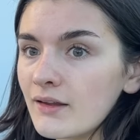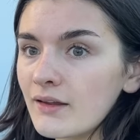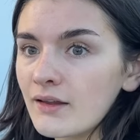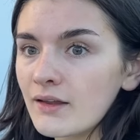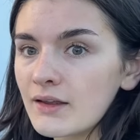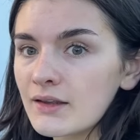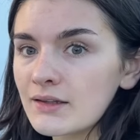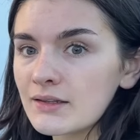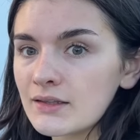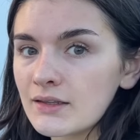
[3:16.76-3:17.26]

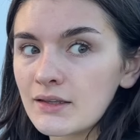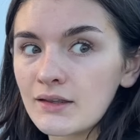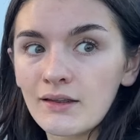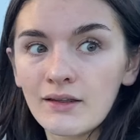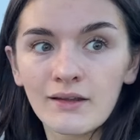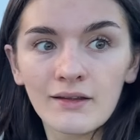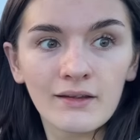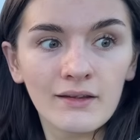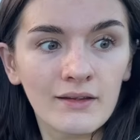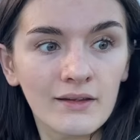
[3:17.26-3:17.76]

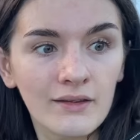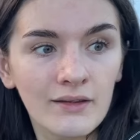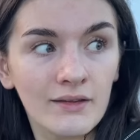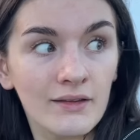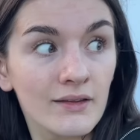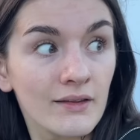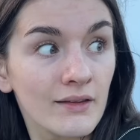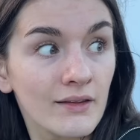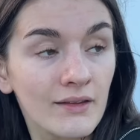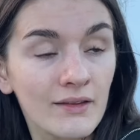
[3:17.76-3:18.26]

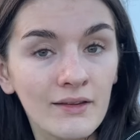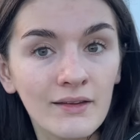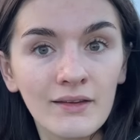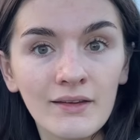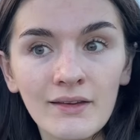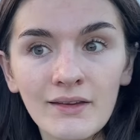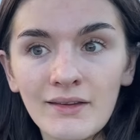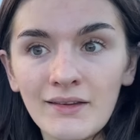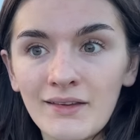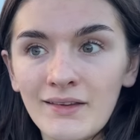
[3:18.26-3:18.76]

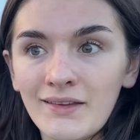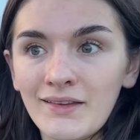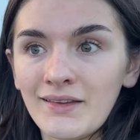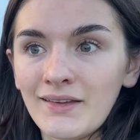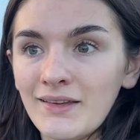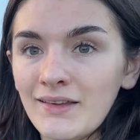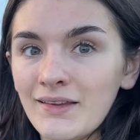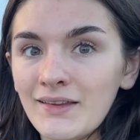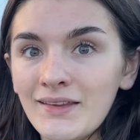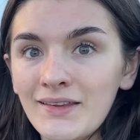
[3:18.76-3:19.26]

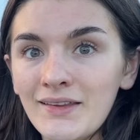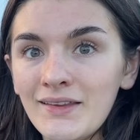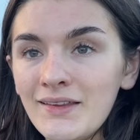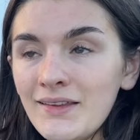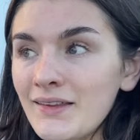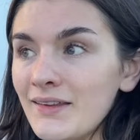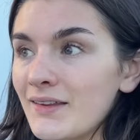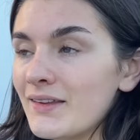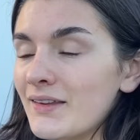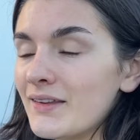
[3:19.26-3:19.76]

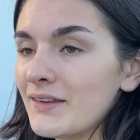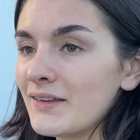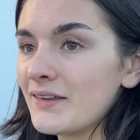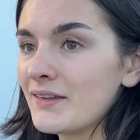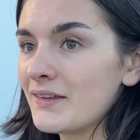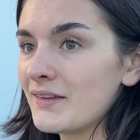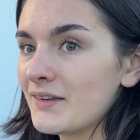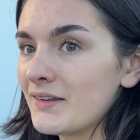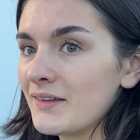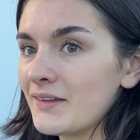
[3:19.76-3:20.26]

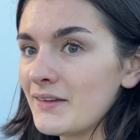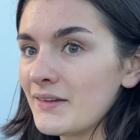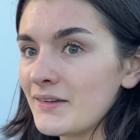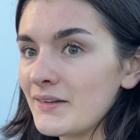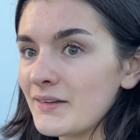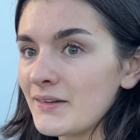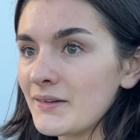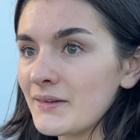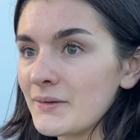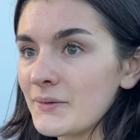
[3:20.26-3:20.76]

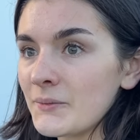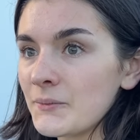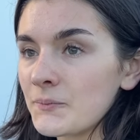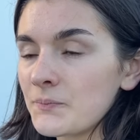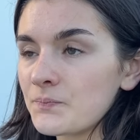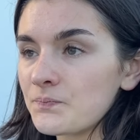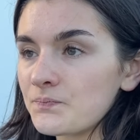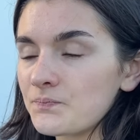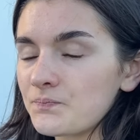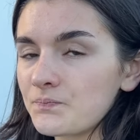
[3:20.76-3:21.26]

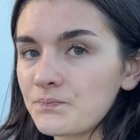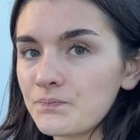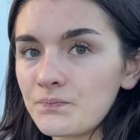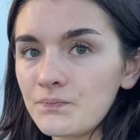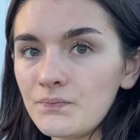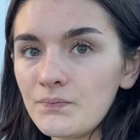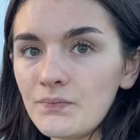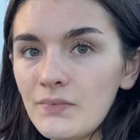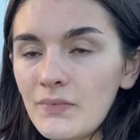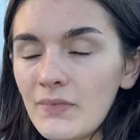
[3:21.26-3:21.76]

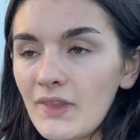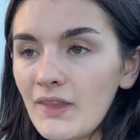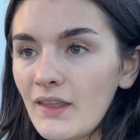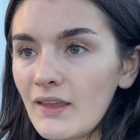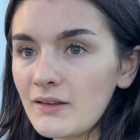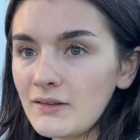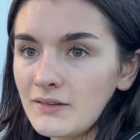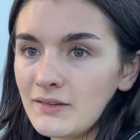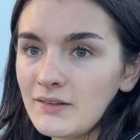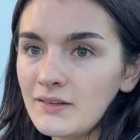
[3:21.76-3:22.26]

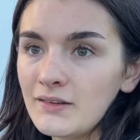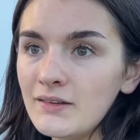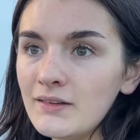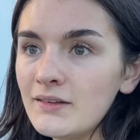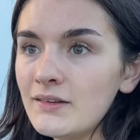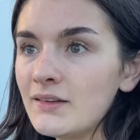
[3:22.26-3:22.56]
[no speech]